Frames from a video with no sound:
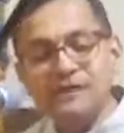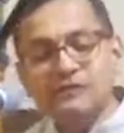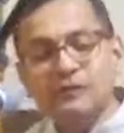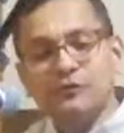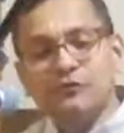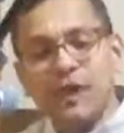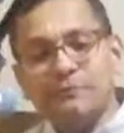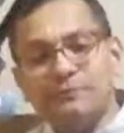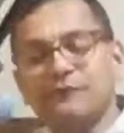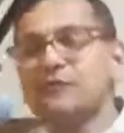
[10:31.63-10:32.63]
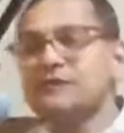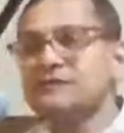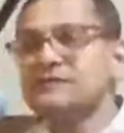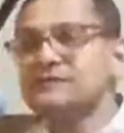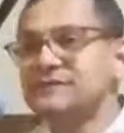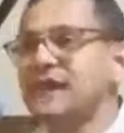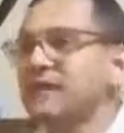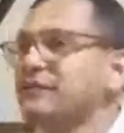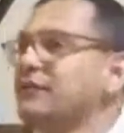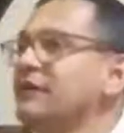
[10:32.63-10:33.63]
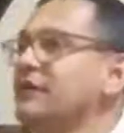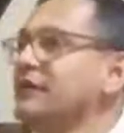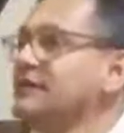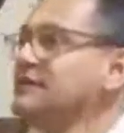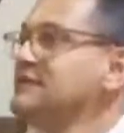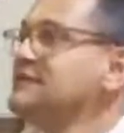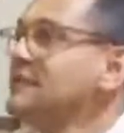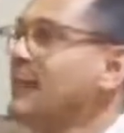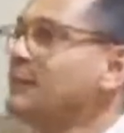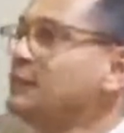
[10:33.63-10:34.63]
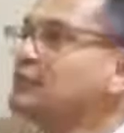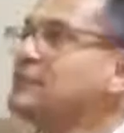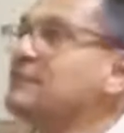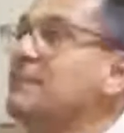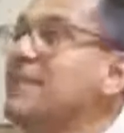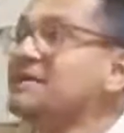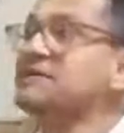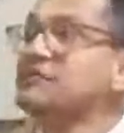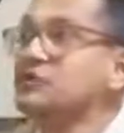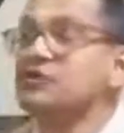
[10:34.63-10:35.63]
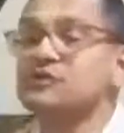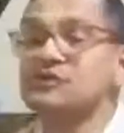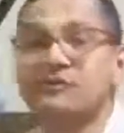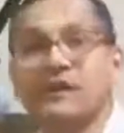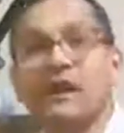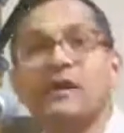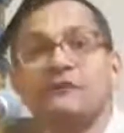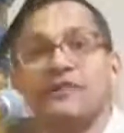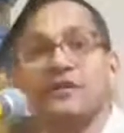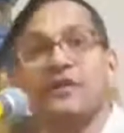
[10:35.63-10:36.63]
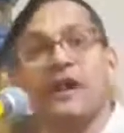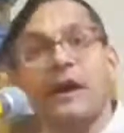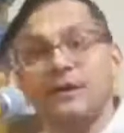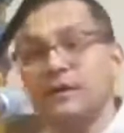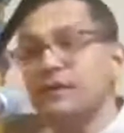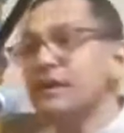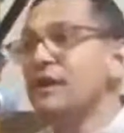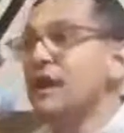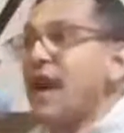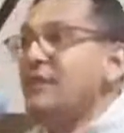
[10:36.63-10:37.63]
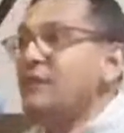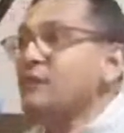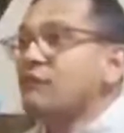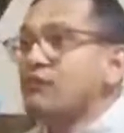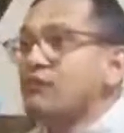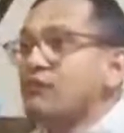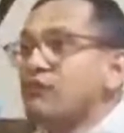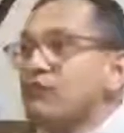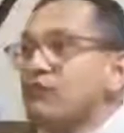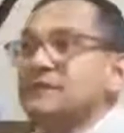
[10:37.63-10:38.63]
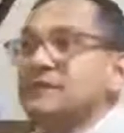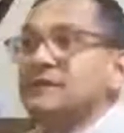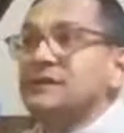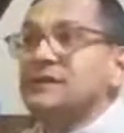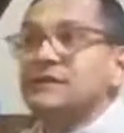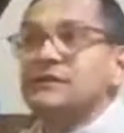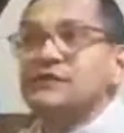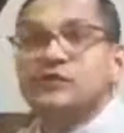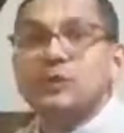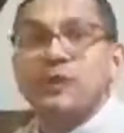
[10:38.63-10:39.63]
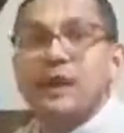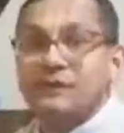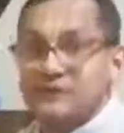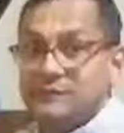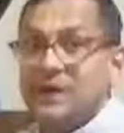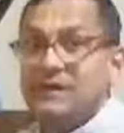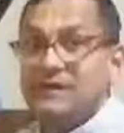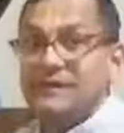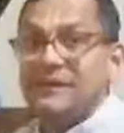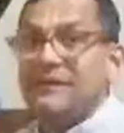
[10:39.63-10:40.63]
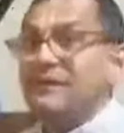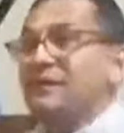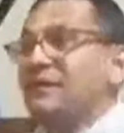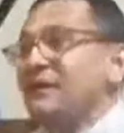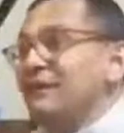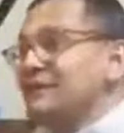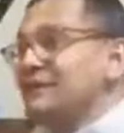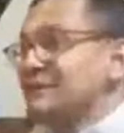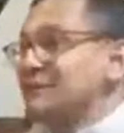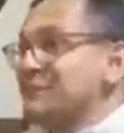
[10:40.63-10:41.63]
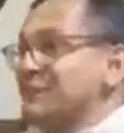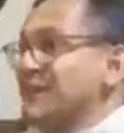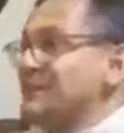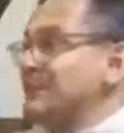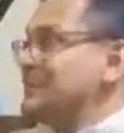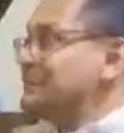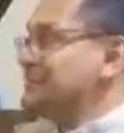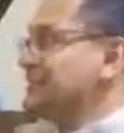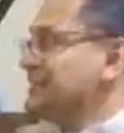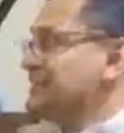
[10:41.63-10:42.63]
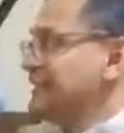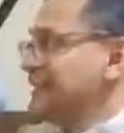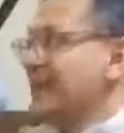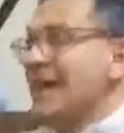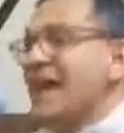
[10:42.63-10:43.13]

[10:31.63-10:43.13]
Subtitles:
So right before his death, he sees the Yamadutas, the messengers of the god of death, coming, and they're ripping basically the soul out of his body. It's got to be an interesting scene.